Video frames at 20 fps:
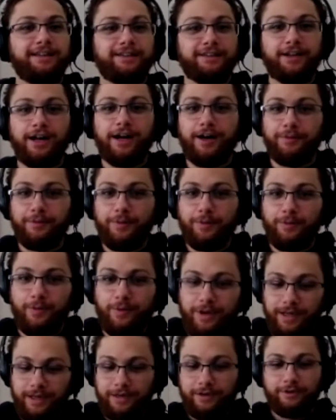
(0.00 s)

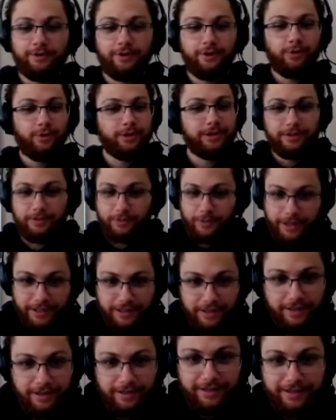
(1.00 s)
I don't know what the
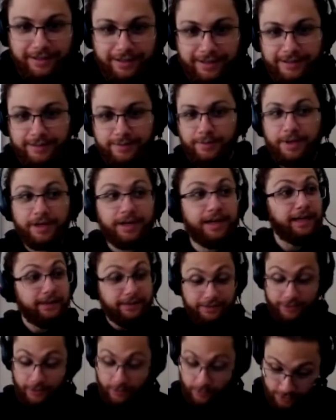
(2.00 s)
rate is, but
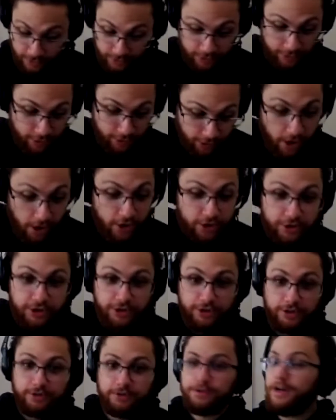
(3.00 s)
those
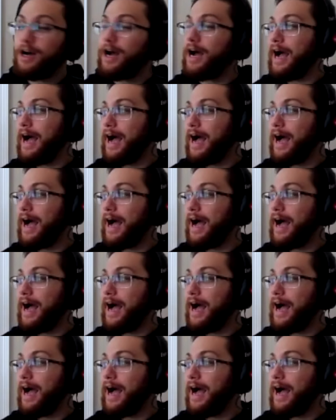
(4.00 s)
cards too.